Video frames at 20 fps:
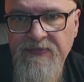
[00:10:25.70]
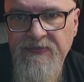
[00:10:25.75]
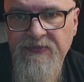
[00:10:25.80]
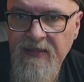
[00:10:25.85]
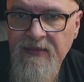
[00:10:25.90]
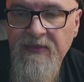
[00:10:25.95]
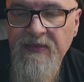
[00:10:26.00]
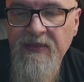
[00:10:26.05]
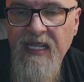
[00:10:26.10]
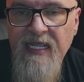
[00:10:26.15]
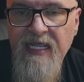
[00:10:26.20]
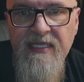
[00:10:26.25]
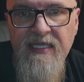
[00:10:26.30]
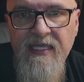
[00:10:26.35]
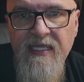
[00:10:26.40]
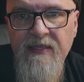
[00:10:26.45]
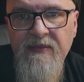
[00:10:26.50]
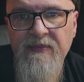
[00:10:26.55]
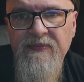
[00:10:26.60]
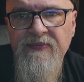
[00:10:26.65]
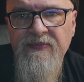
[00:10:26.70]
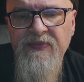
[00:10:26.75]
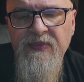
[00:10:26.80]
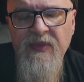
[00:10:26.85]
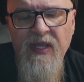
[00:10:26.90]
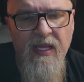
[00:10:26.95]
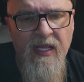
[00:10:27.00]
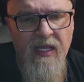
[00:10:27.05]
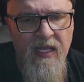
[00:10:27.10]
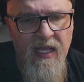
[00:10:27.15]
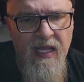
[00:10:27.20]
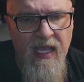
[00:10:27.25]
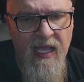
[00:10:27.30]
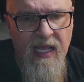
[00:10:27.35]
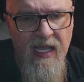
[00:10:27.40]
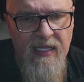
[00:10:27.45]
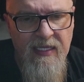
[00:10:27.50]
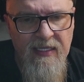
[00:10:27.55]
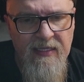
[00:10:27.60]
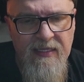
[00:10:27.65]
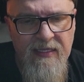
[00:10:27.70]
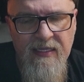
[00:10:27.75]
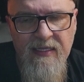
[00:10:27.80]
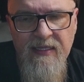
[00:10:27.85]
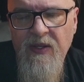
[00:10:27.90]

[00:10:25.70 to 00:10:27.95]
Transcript: That's it. And